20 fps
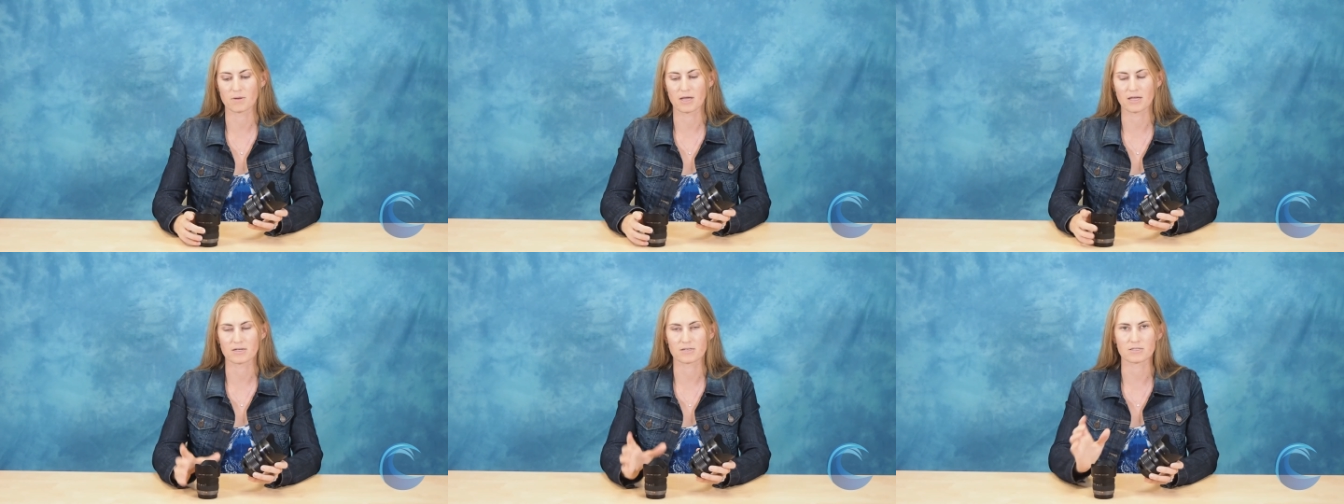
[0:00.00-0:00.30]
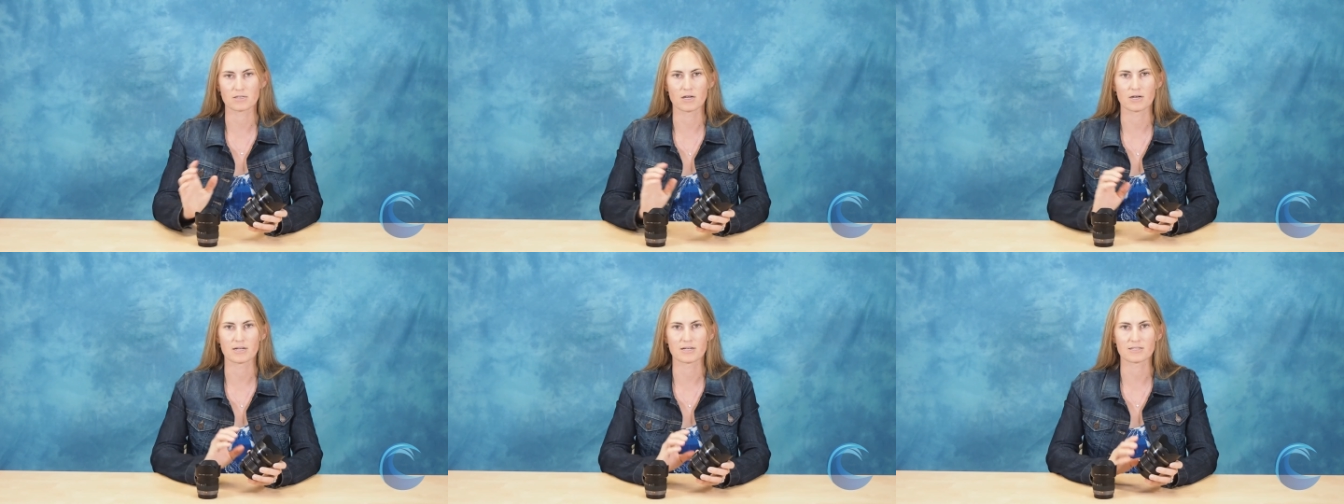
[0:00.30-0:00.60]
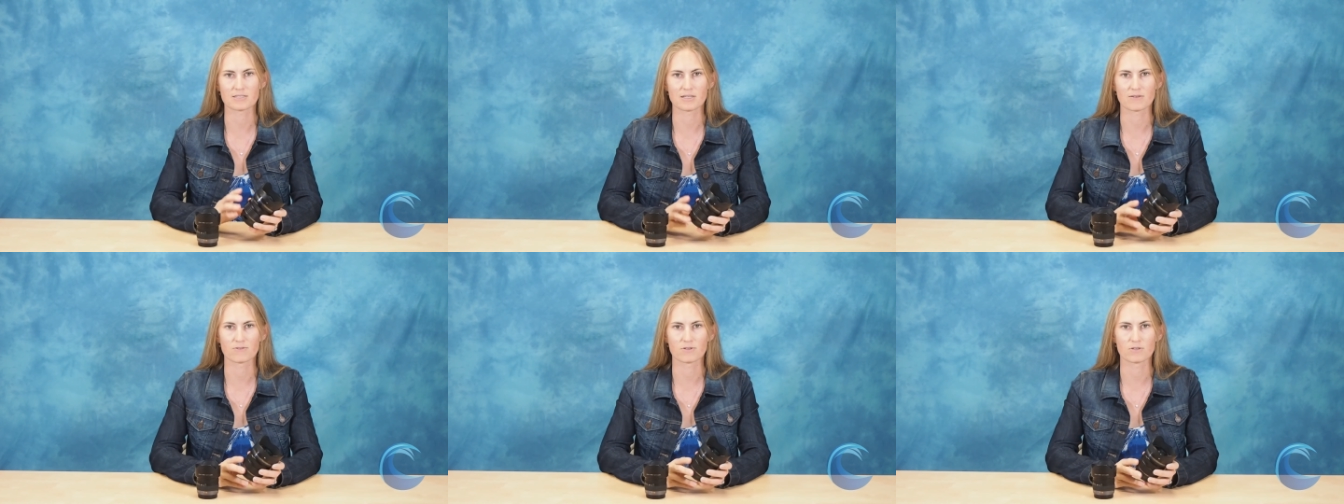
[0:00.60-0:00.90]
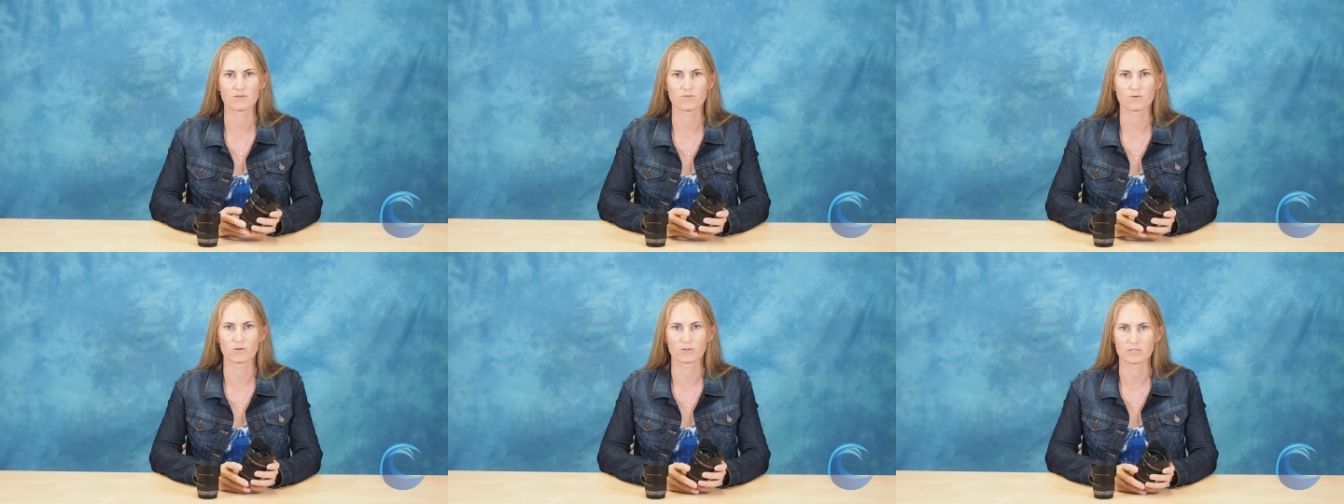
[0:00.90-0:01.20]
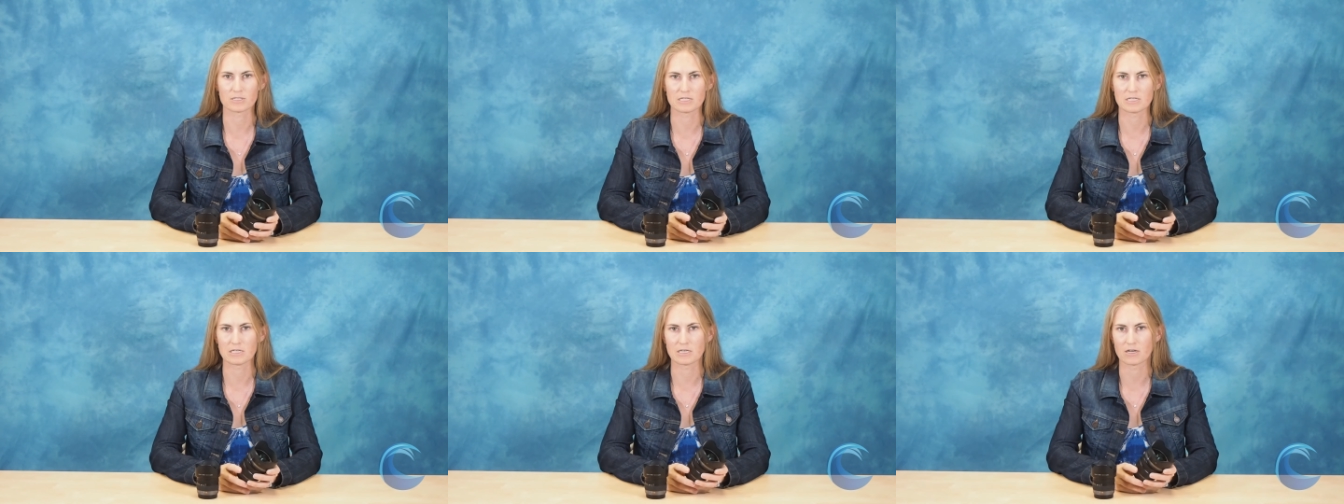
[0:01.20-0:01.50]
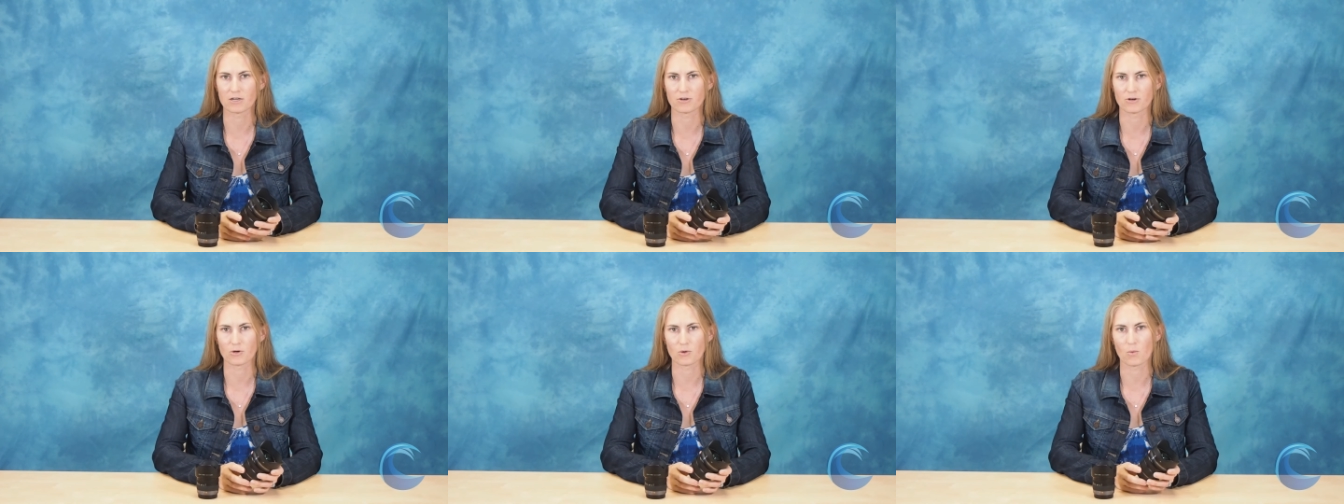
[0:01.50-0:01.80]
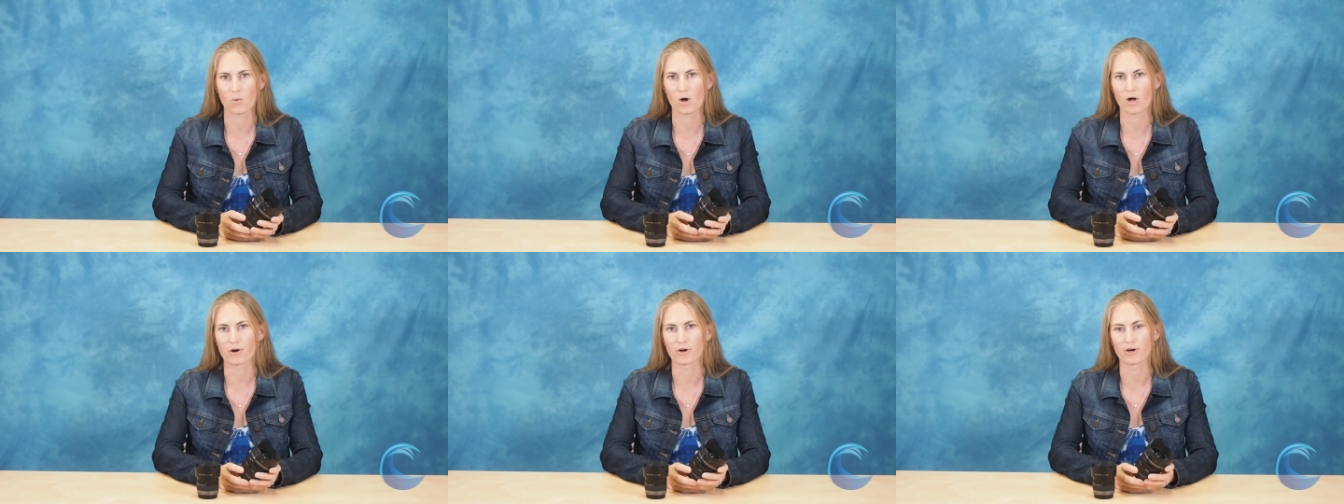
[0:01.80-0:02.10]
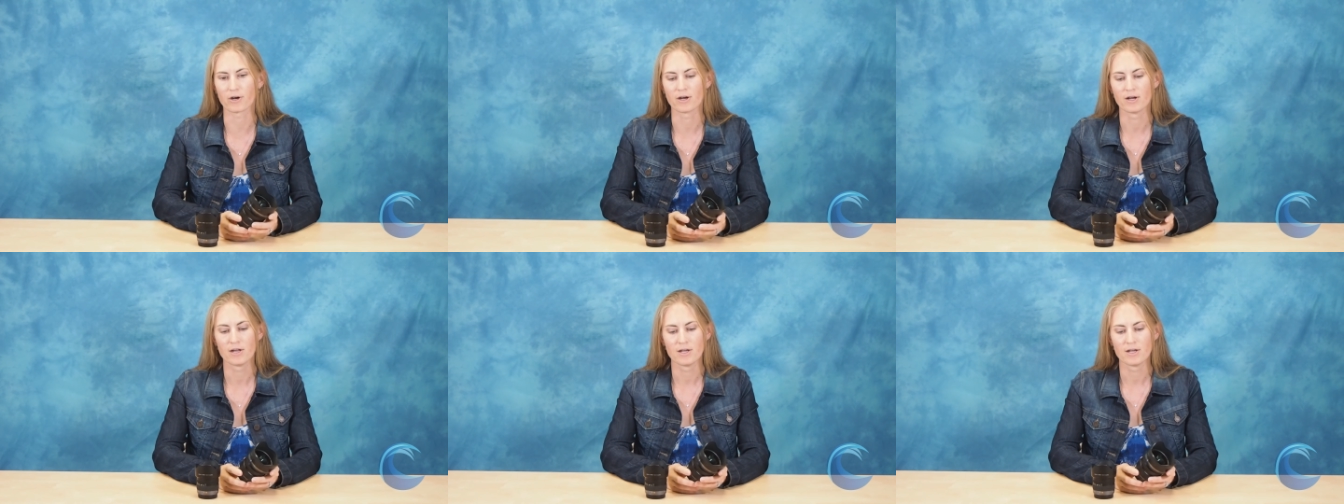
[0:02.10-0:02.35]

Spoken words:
Panasonic 7 to 14 underwater.